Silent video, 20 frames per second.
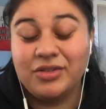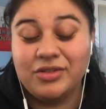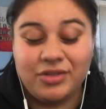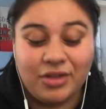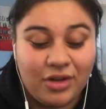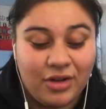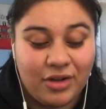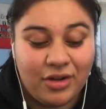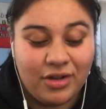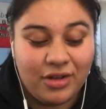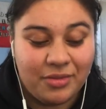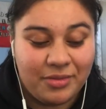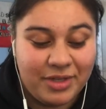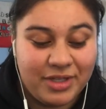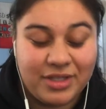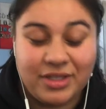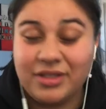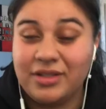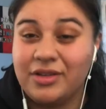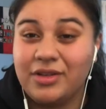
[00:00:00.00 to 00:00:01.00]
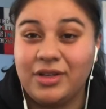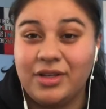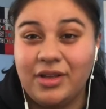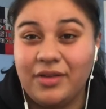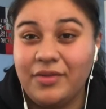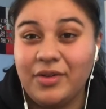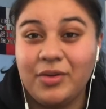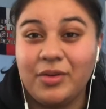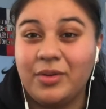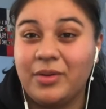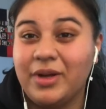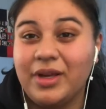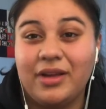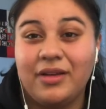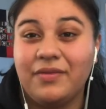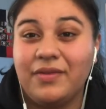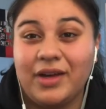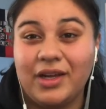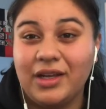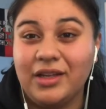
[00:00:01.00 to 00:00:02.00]
So let me just give you a quick
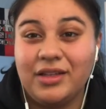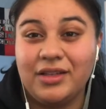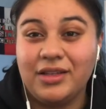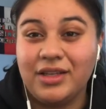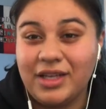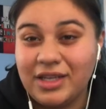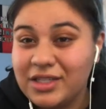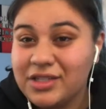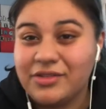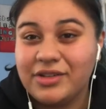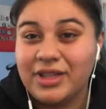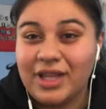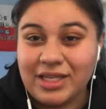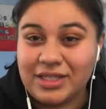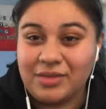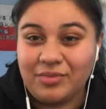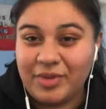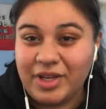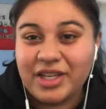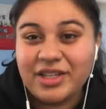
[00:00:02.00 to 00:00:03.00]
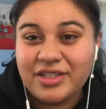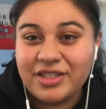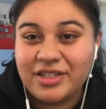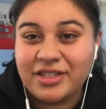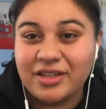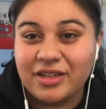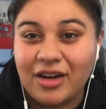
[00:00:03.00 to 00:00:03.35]
fucking history lesson, bitch.